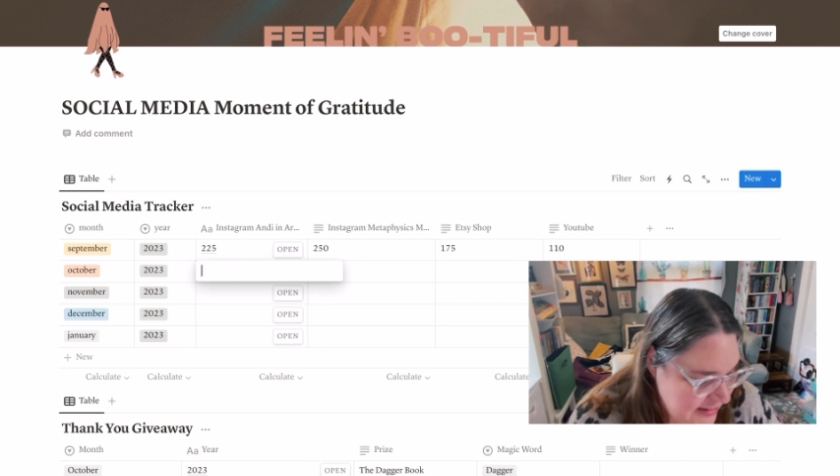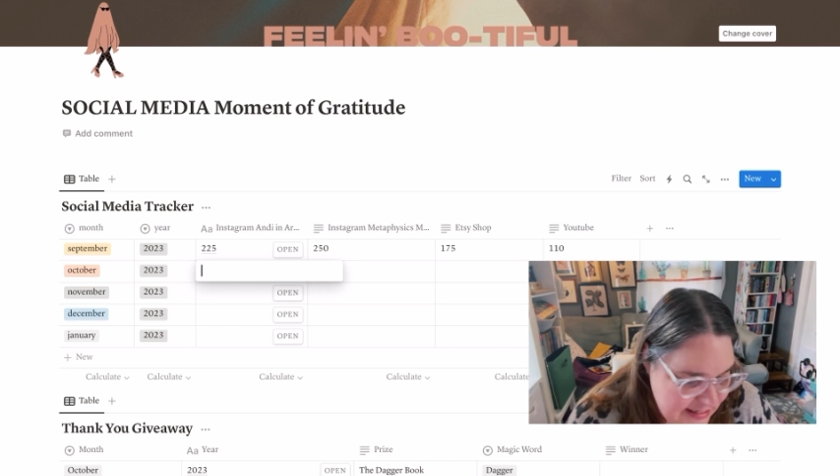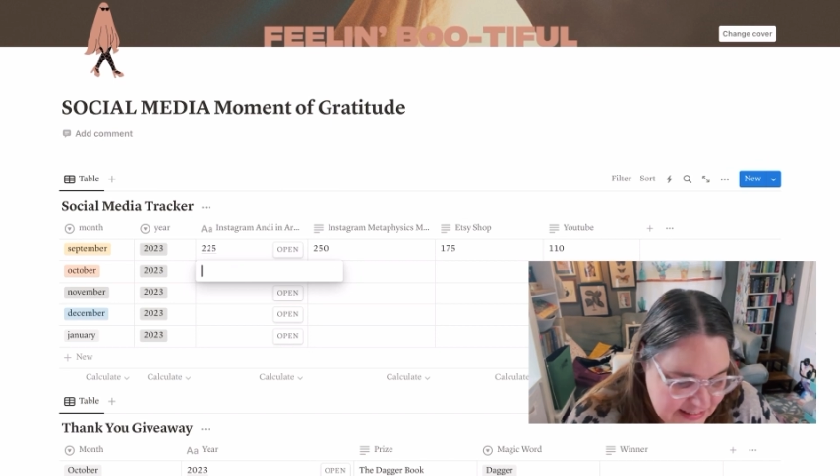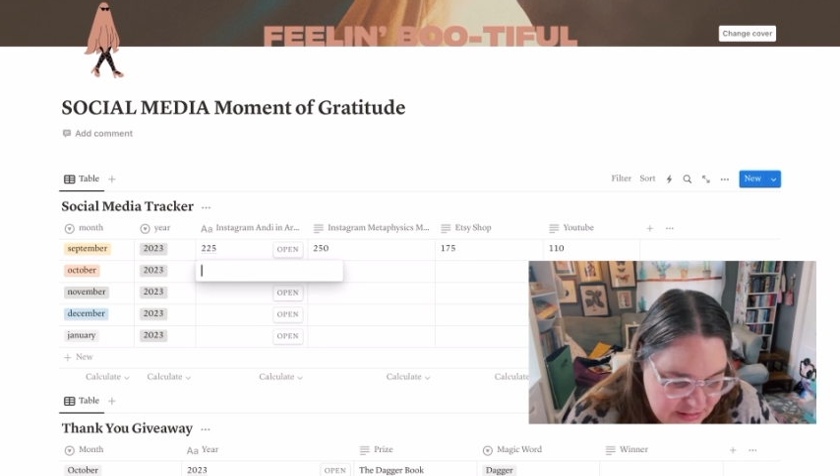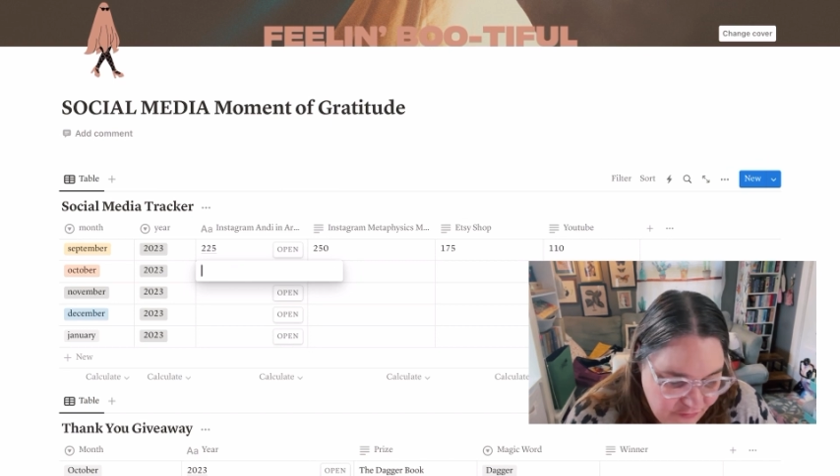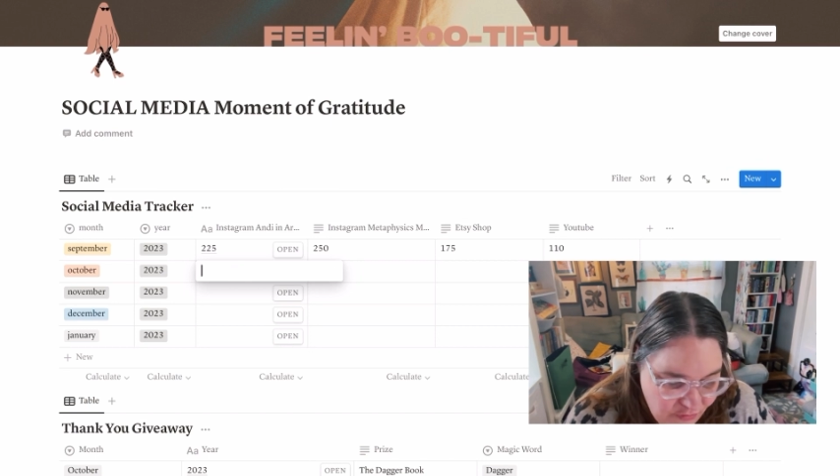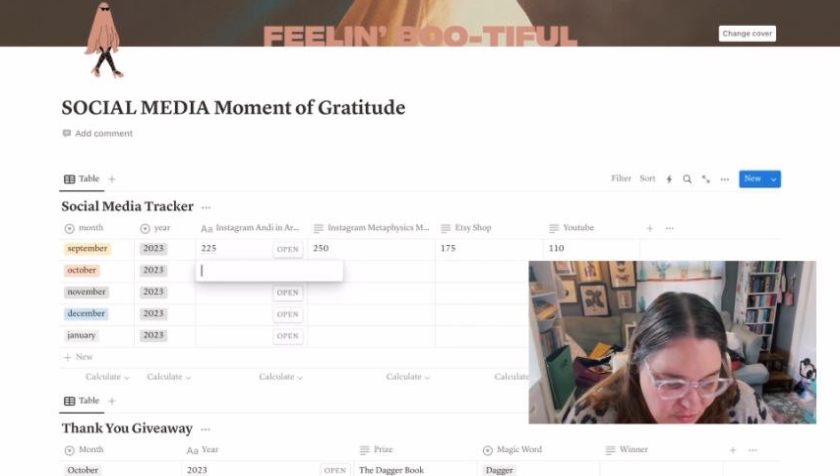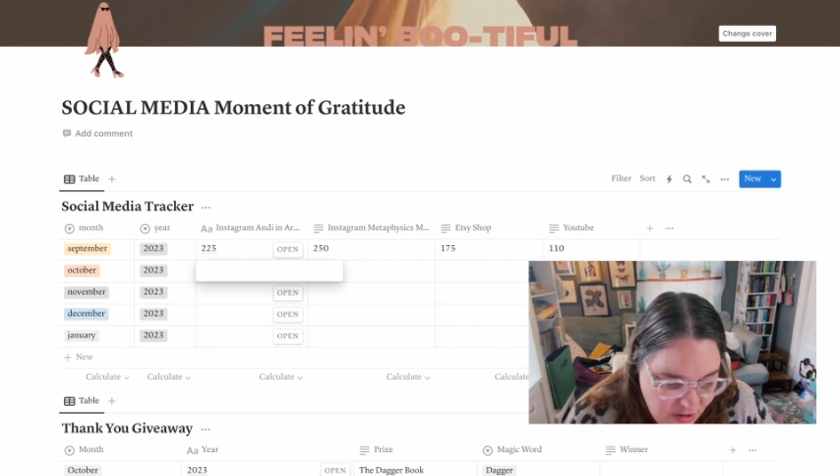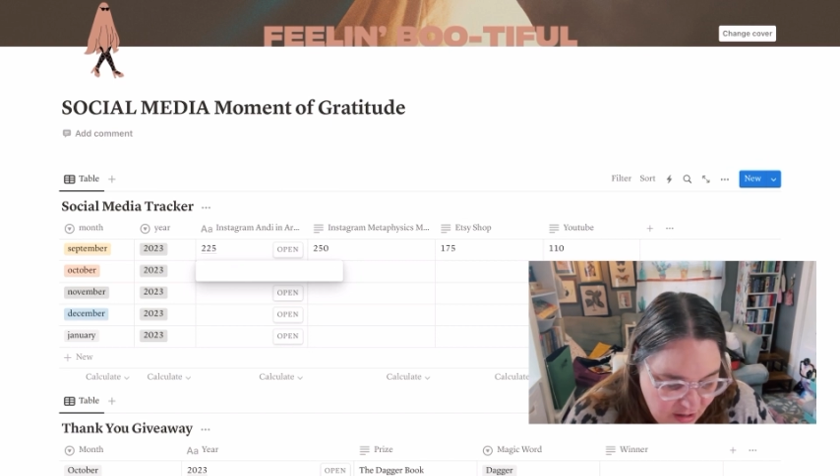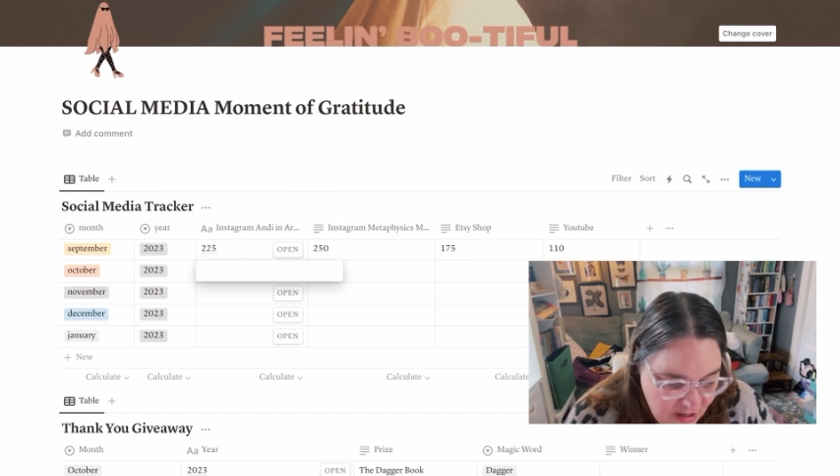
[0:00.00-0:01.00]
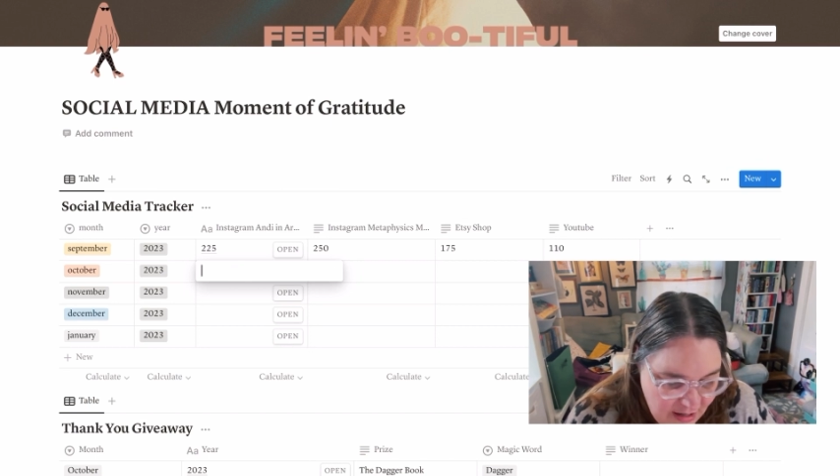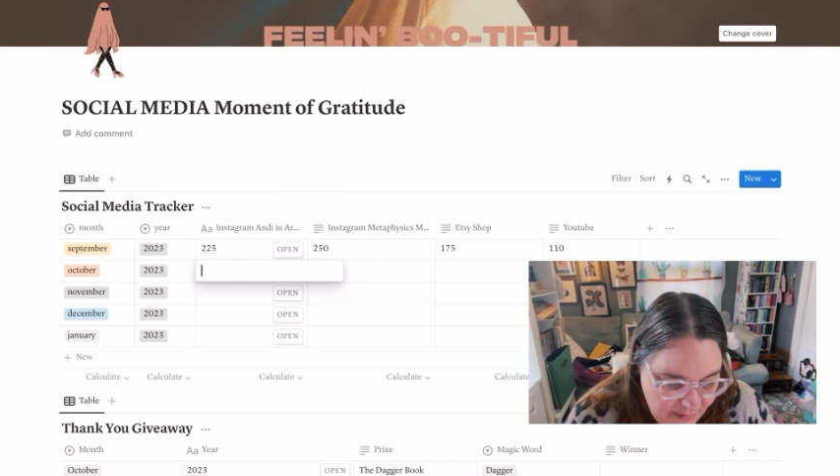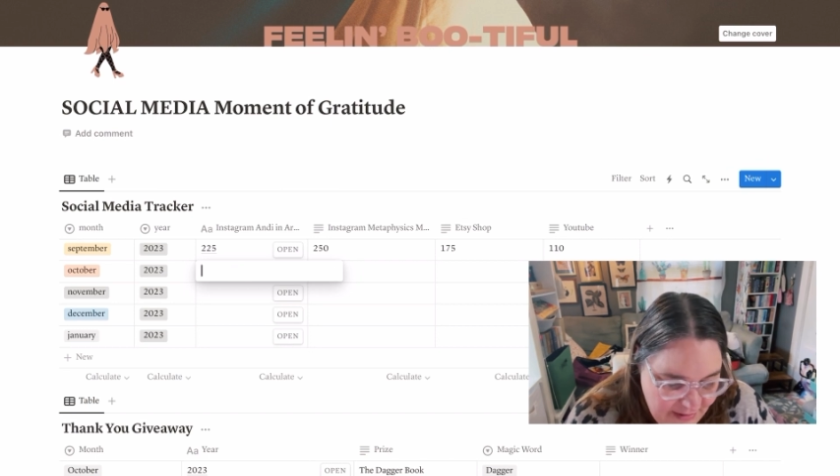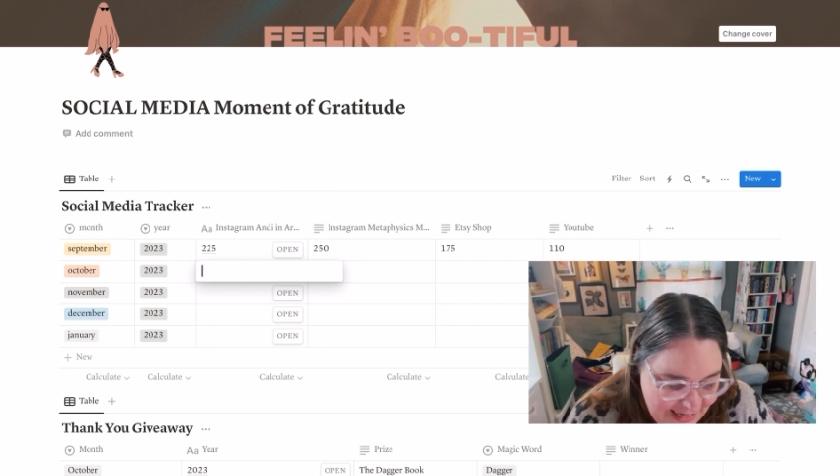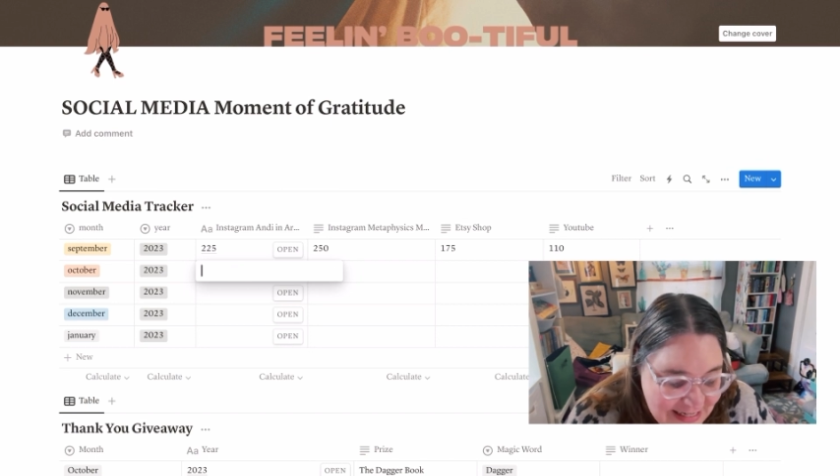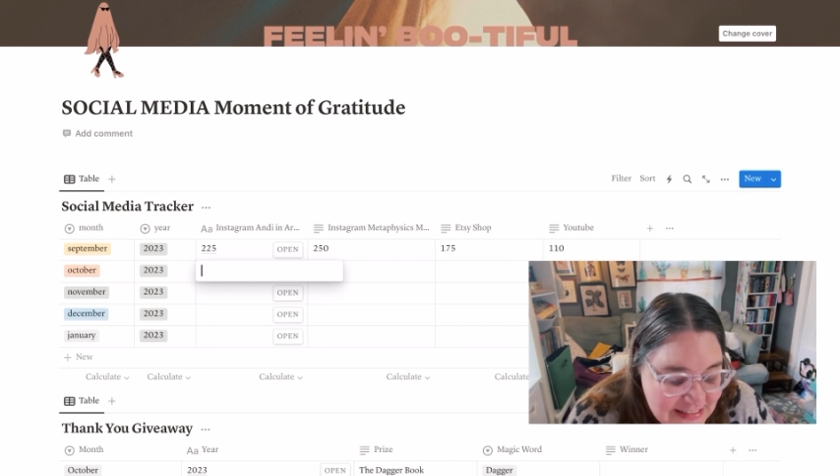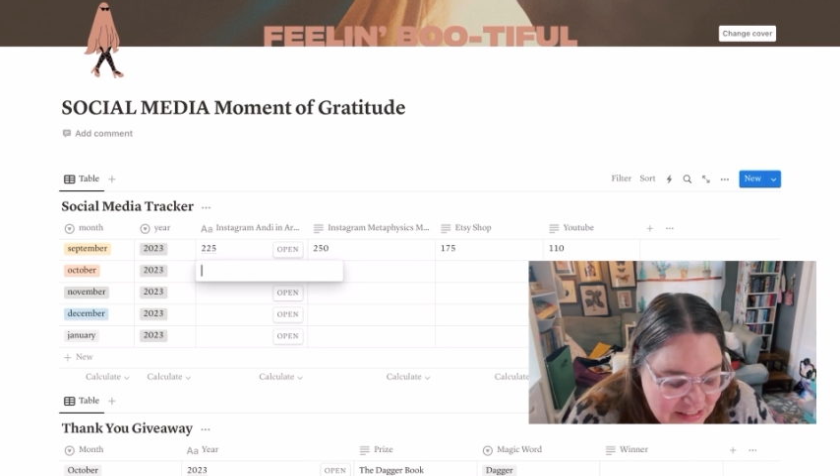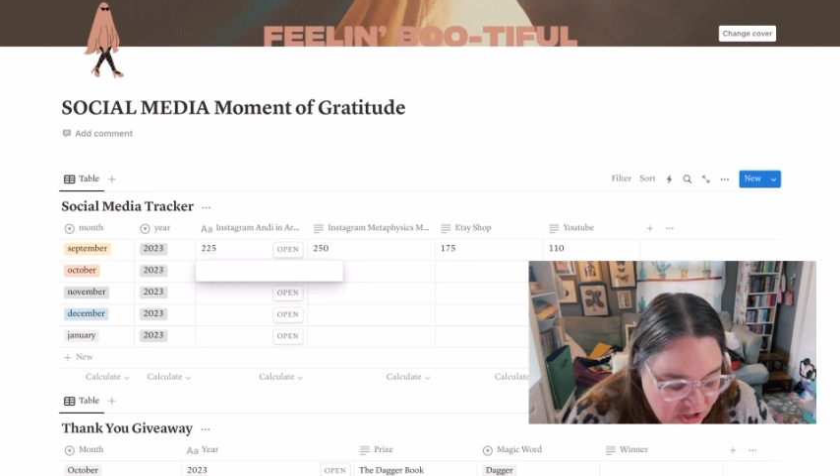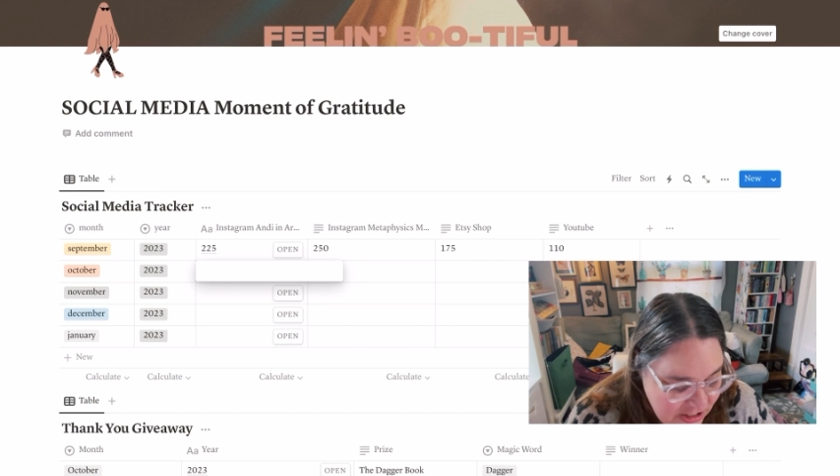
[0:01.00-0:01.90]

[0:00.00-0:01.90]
this for, Andy and